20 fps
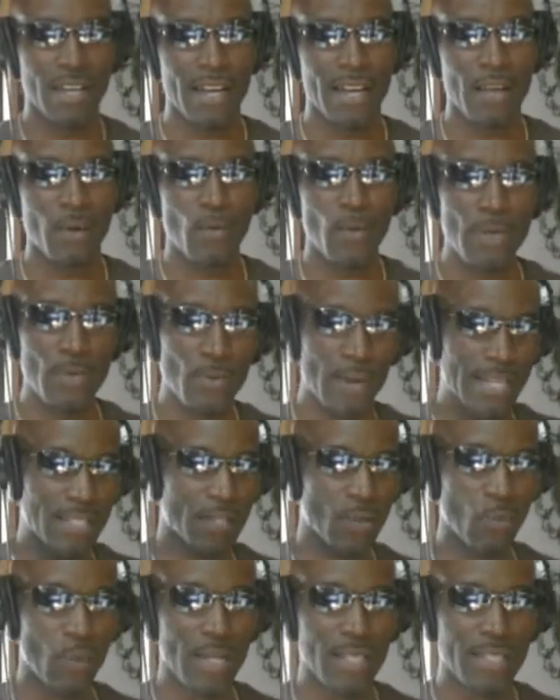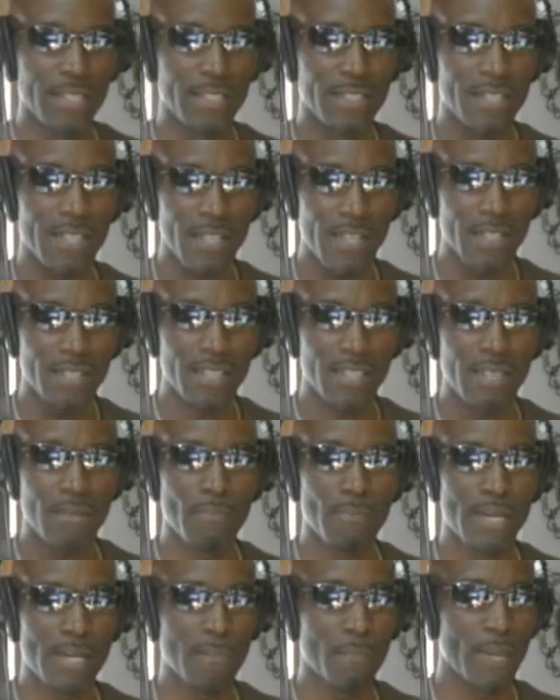And we rate them 1 to 10,
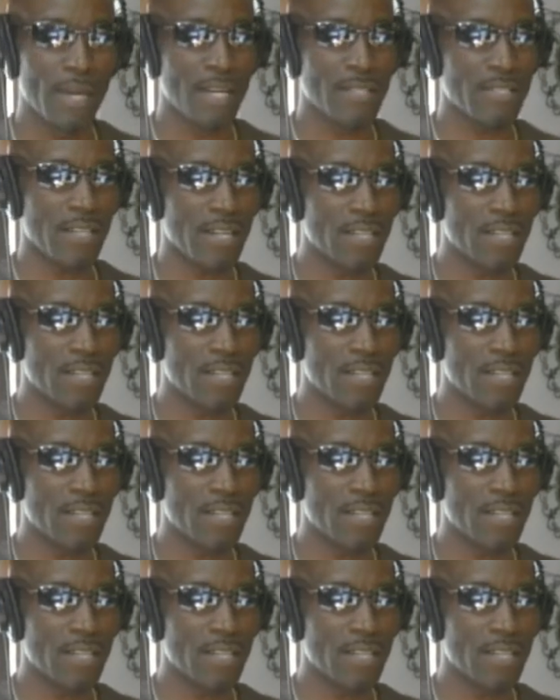10 being best.